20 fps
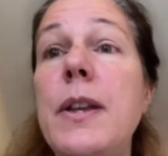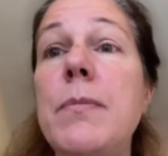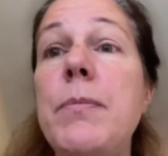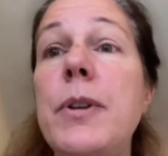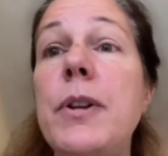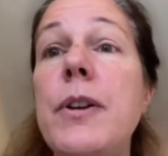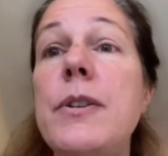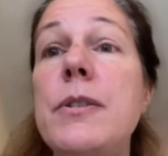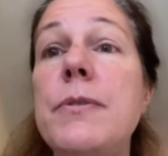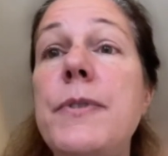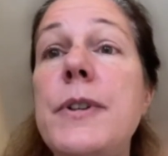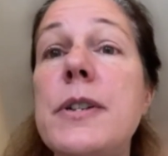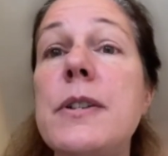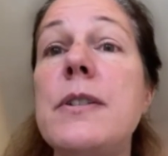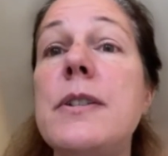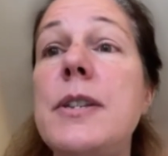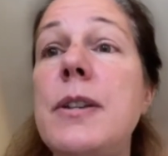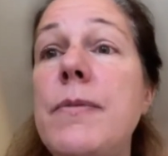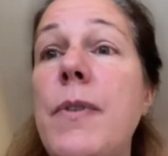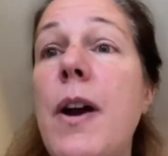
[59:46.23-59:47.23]

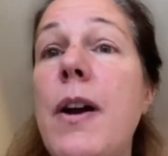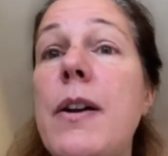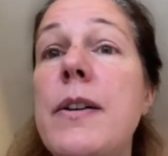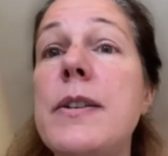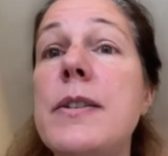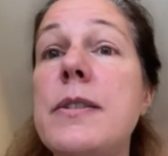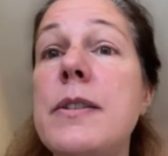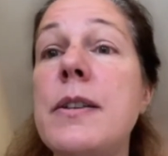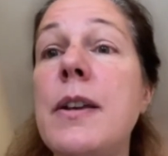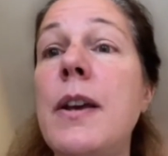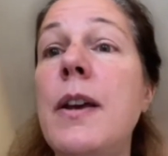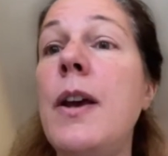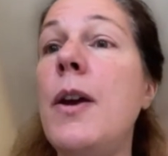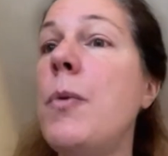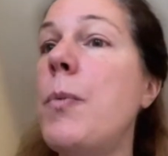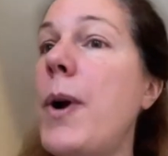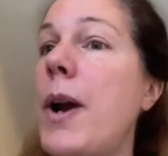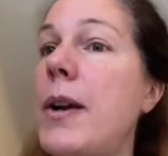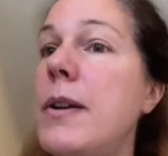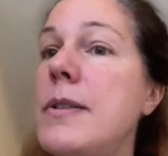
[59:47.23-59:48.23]
immunodeficiency virus,
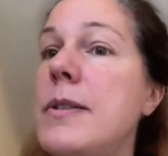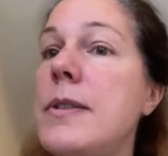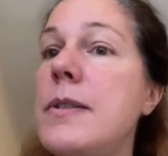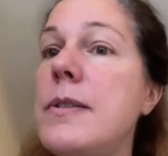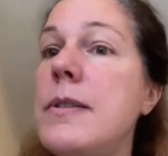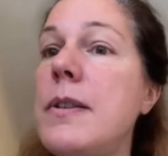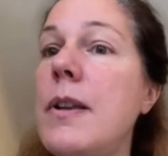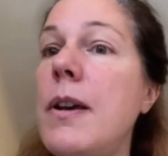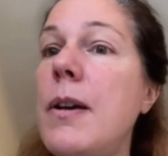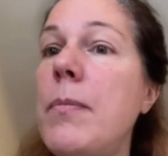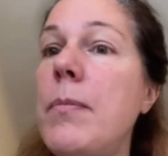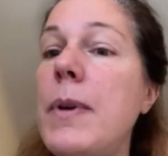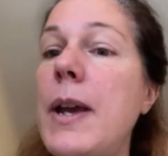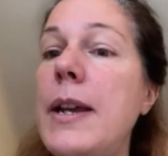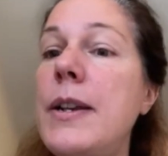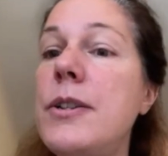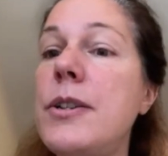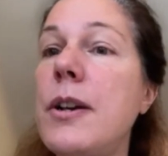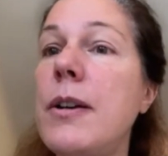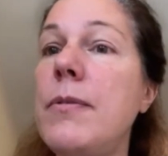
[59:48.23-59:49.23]
whereas um,
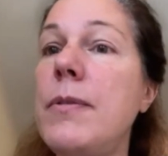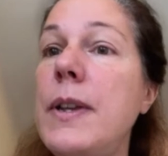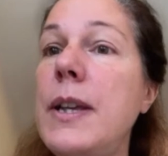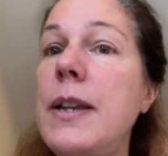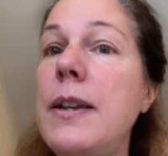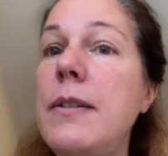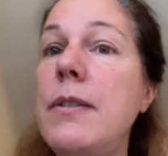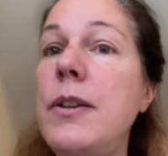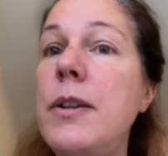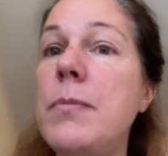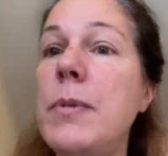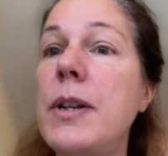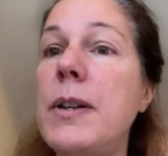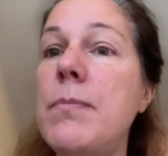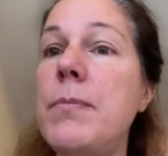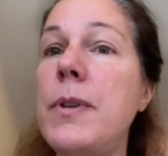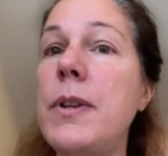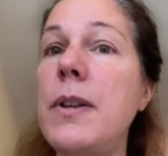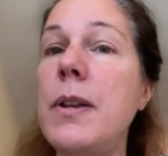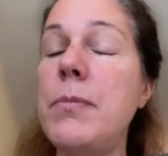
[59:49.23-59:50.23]
HIV, human
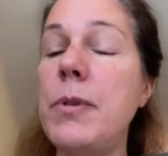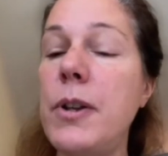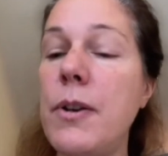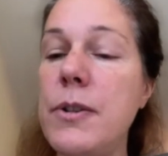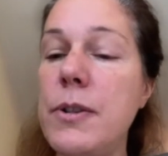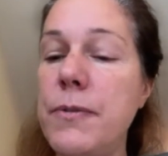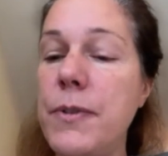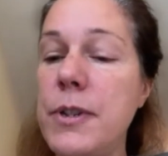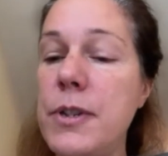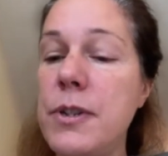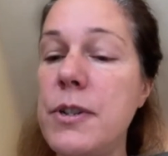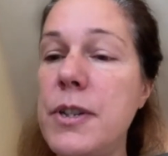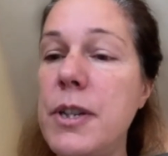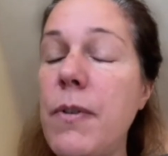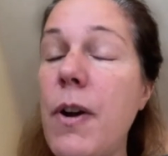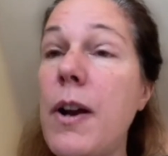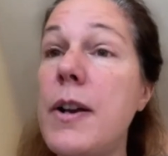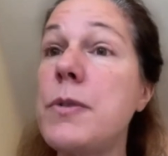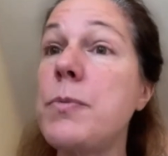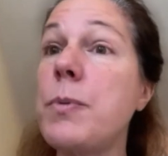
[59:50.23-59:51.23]

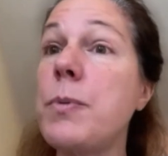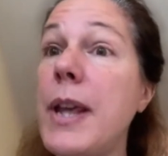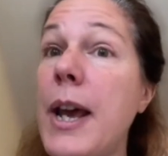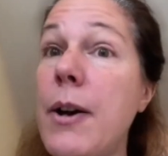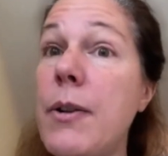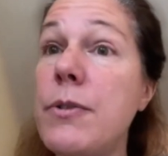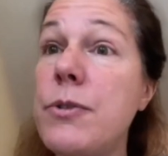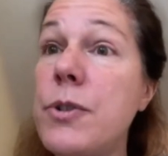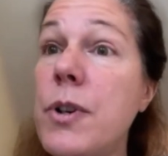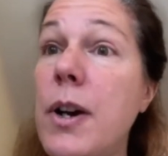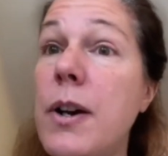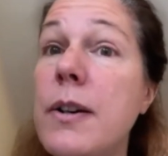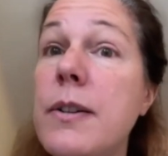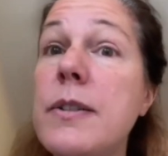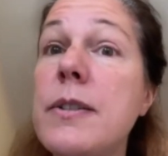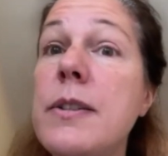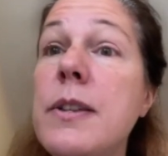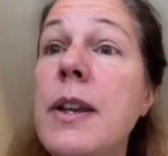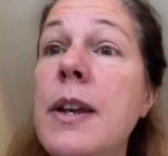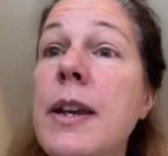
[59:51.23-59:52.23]
immunodeficiency virus without
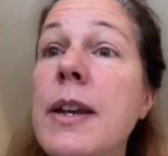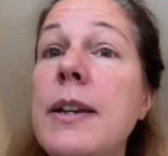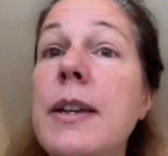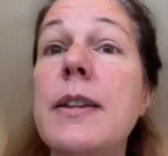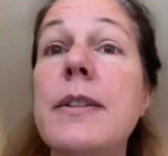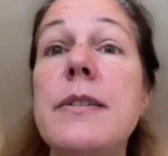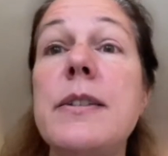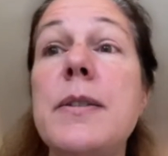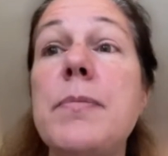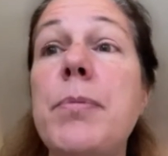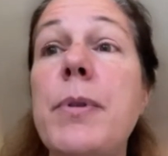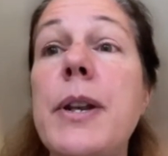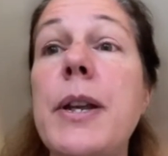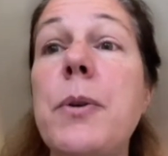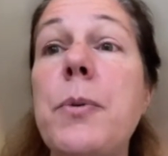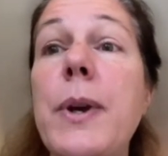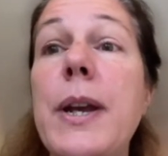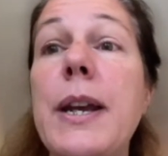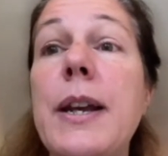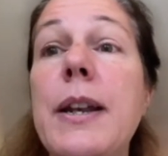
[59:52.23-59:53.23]
drugs, kills us pretty
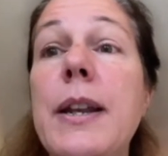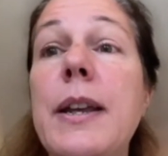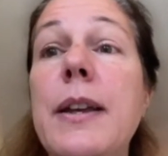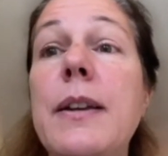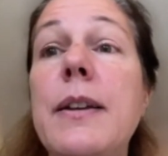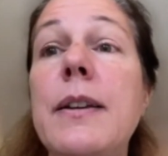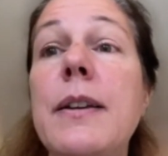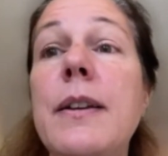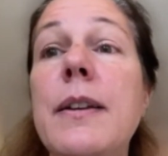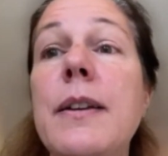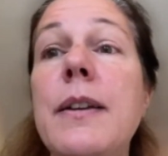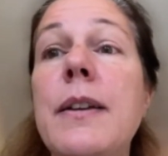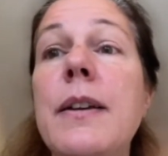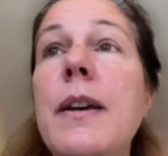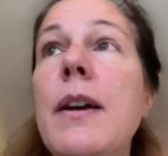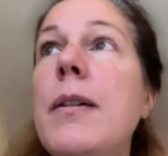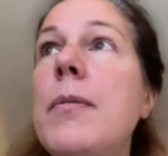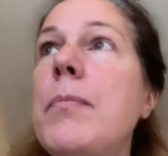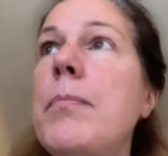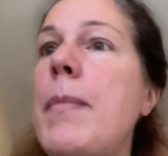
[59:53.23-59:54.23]
quickly.
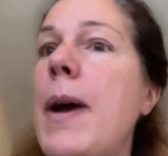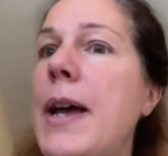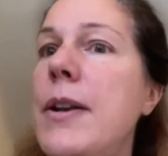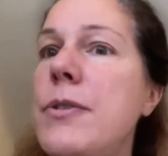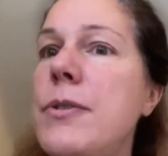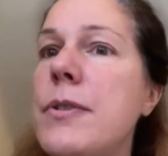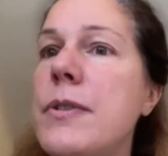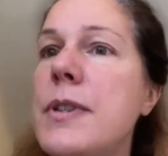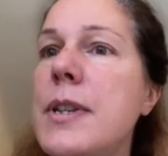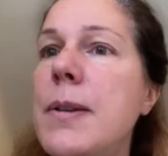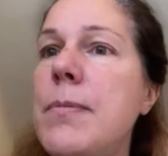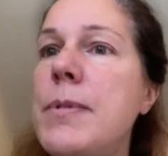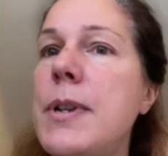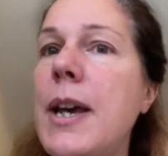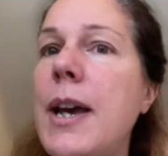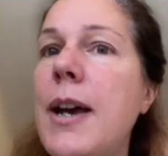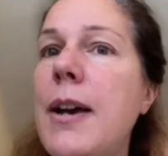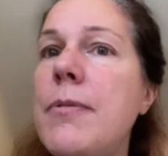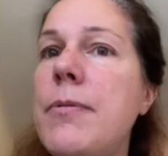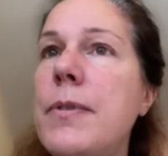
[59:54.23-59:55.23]
Um, Mandrills seem to
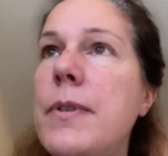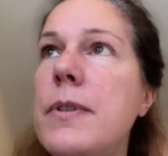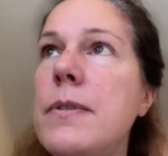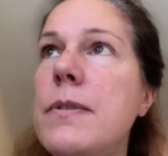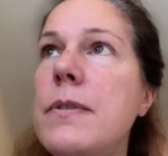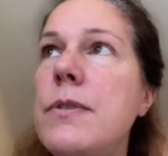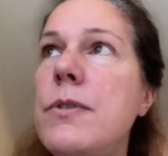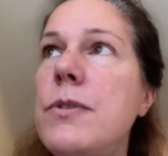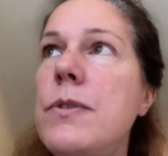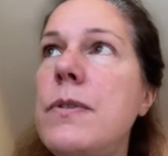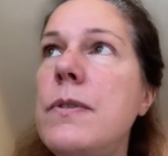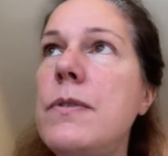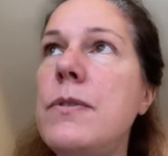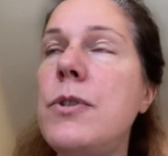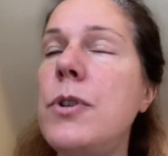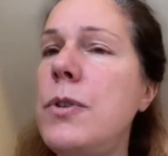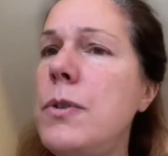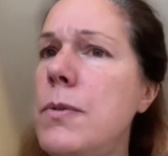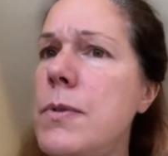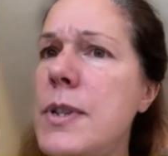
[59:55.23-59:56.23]
have
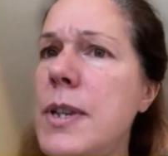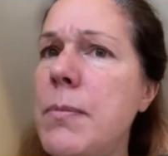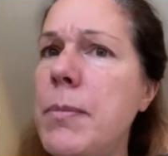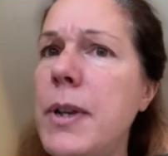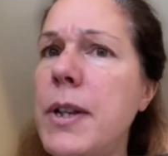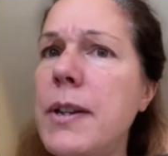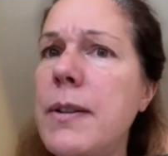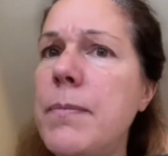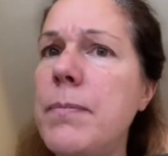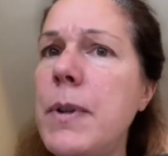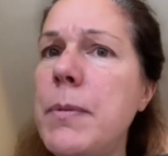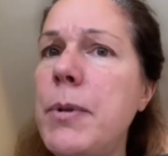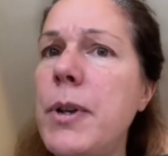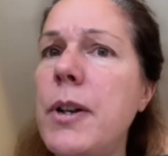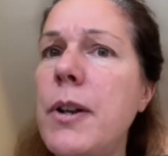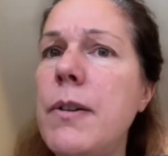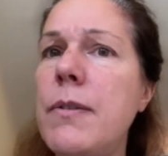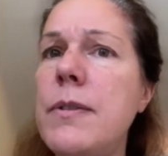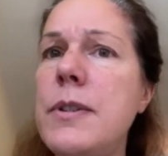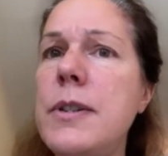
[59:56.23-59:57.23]
two simian
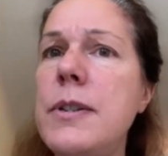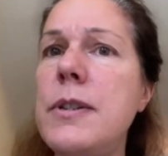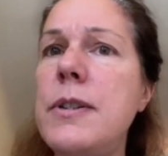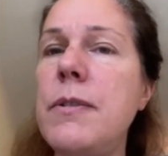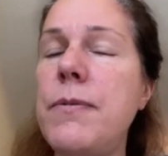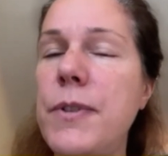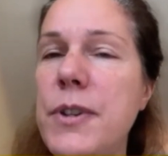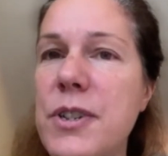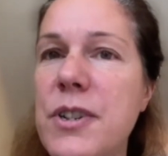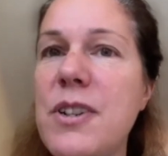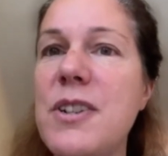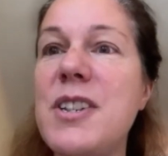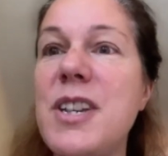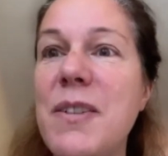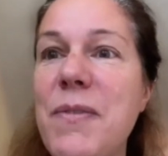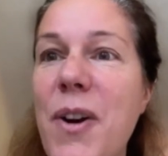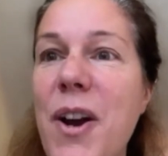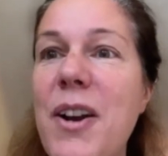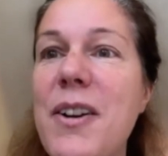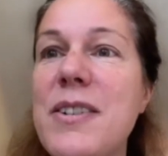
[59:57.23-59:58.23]

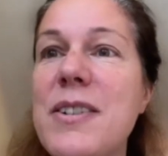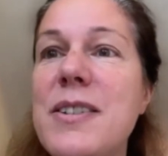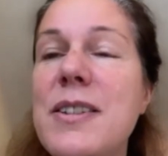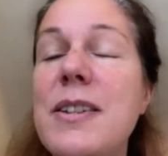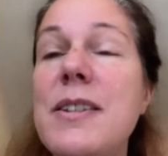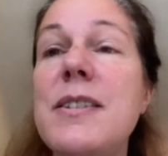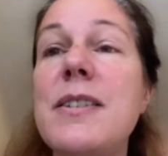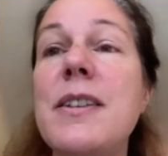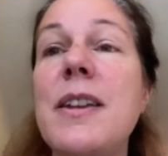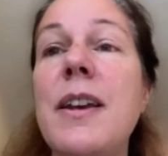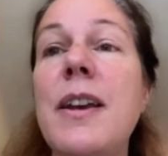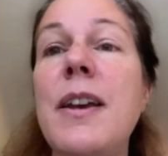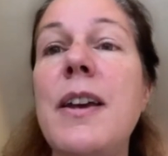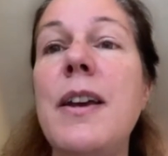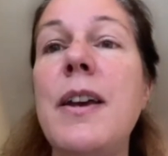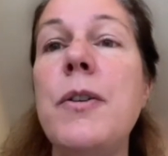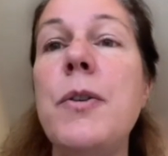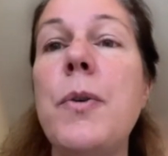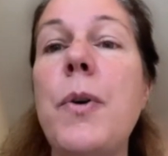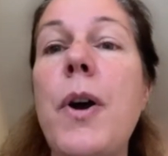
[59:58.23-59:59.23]
immunodeficiency viruses
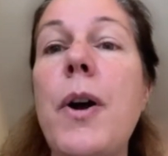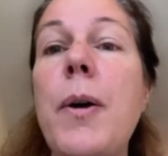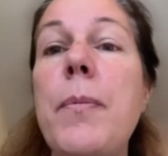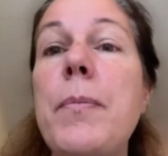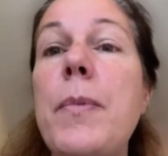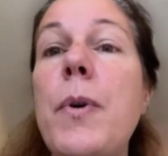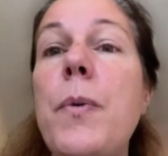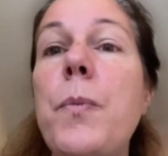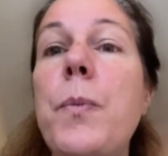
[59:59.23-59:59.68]
um,